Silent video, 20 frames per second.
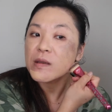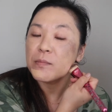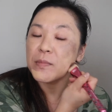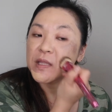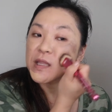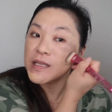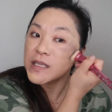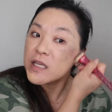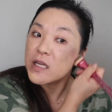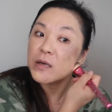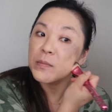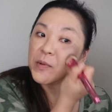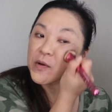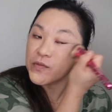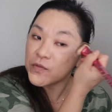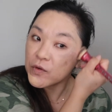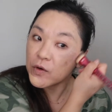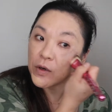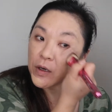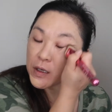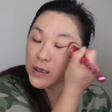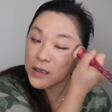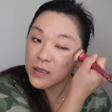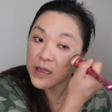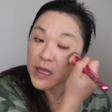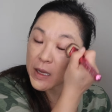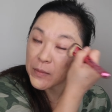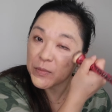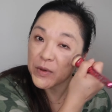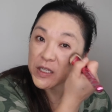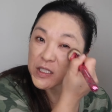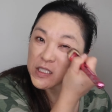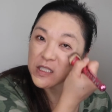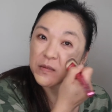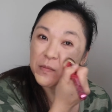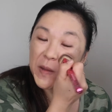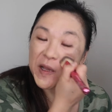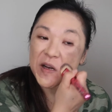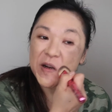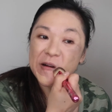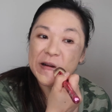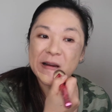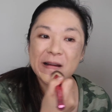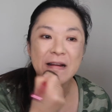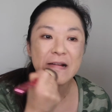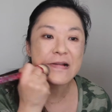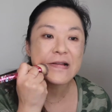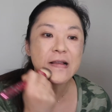but the year before, that brush is better.